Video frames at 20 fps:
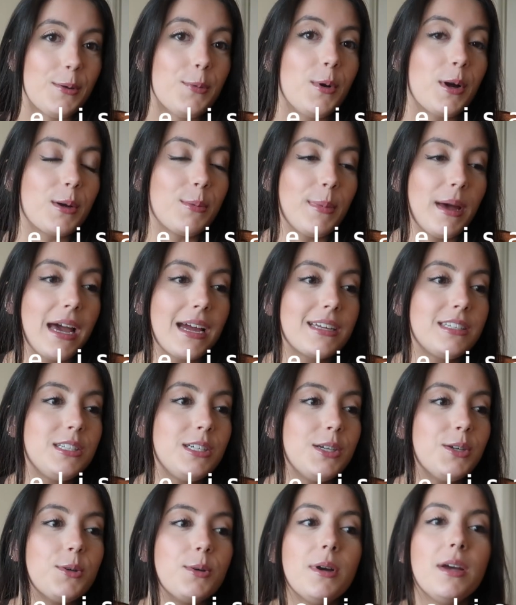welcome back
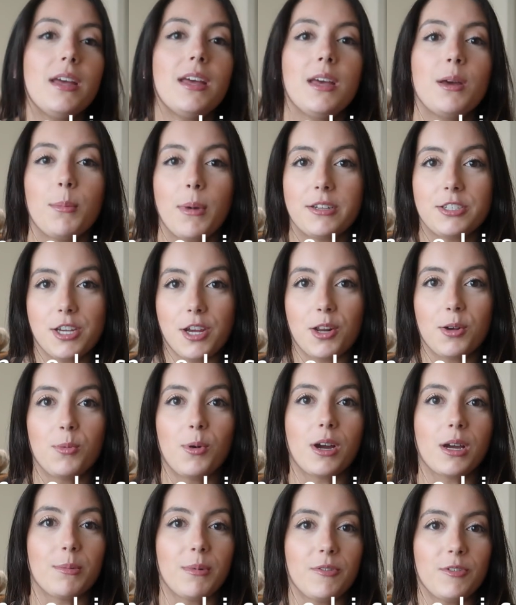to my channel.
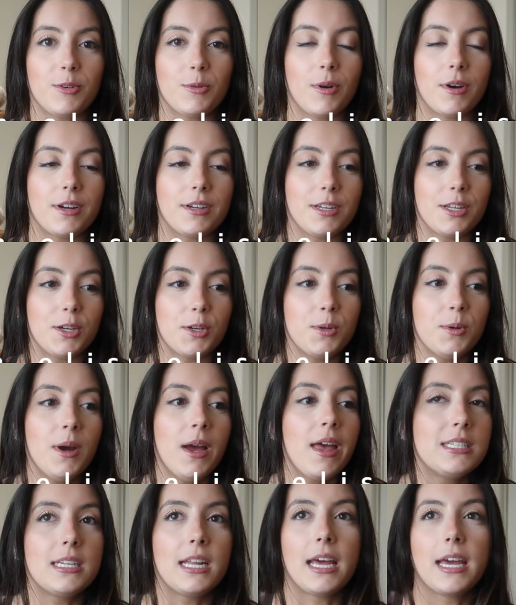Welcome if you are new.
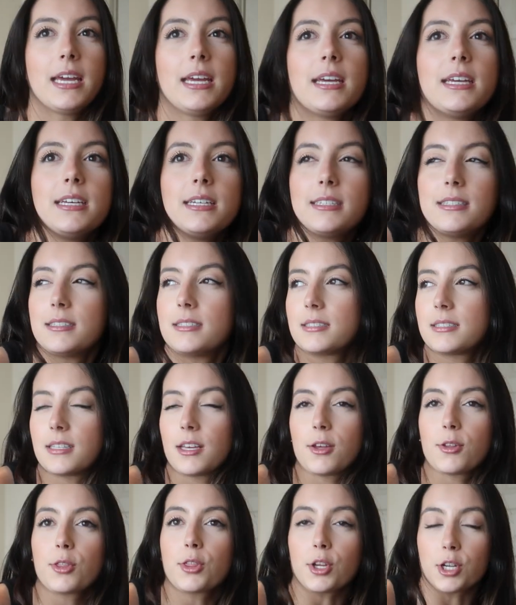Today is
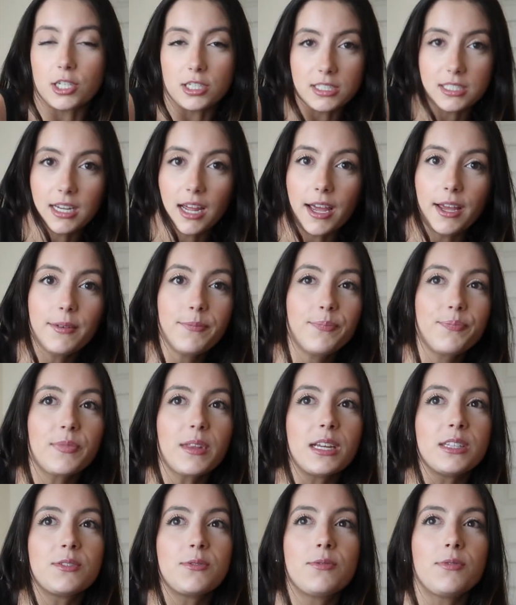Thursday.
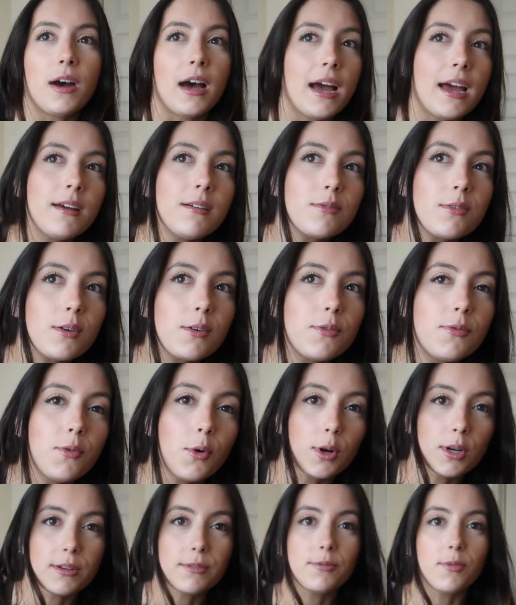It's
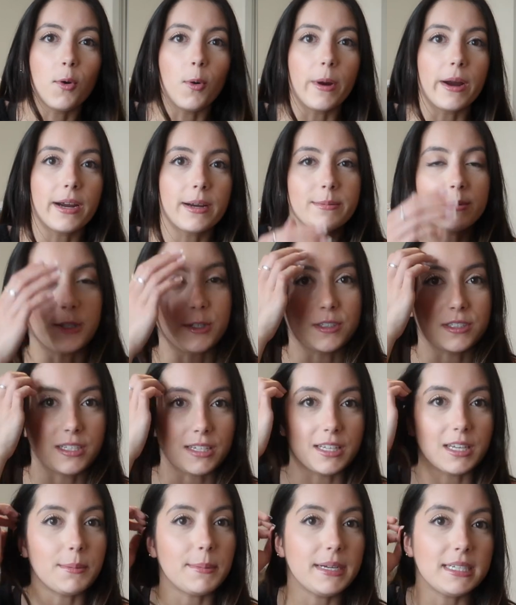5.44. You're
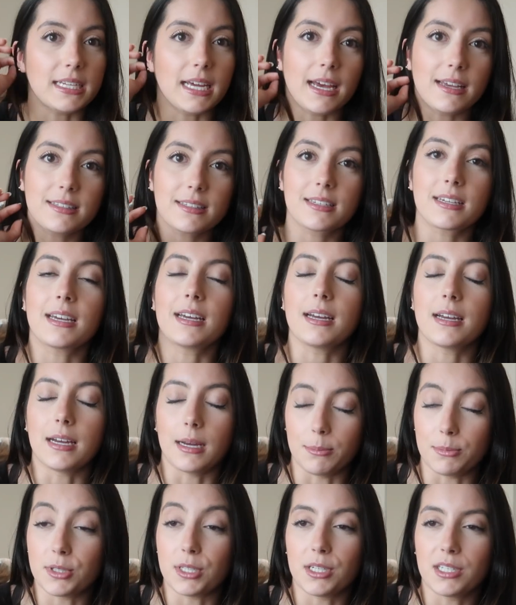sitting on my desk.
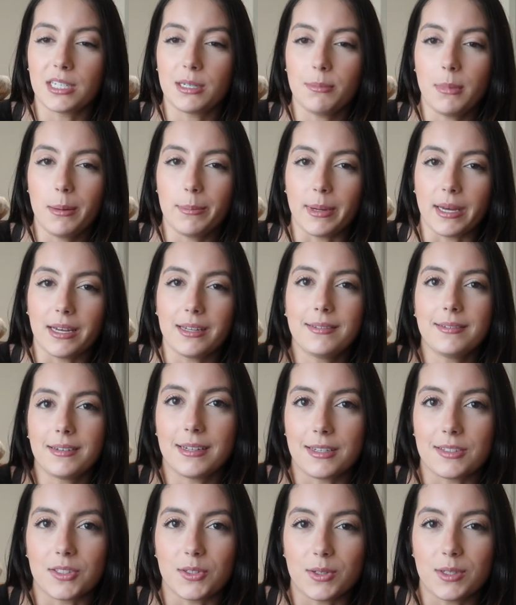I'm sitting on my bed,
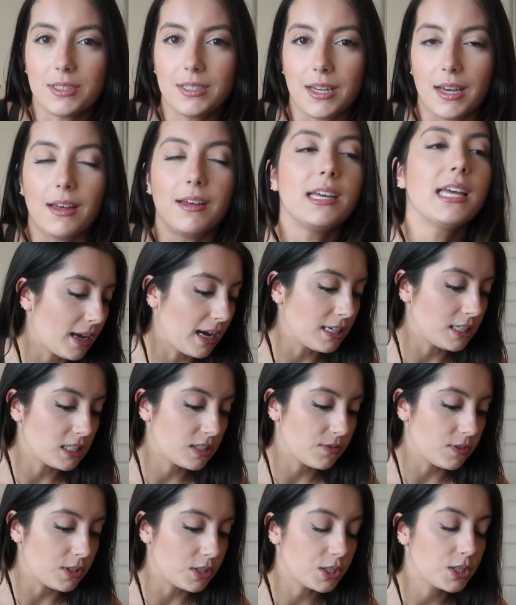as you can tell. I
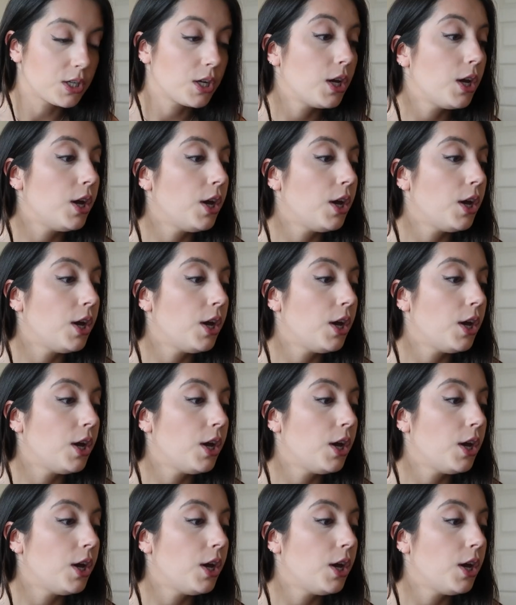just finished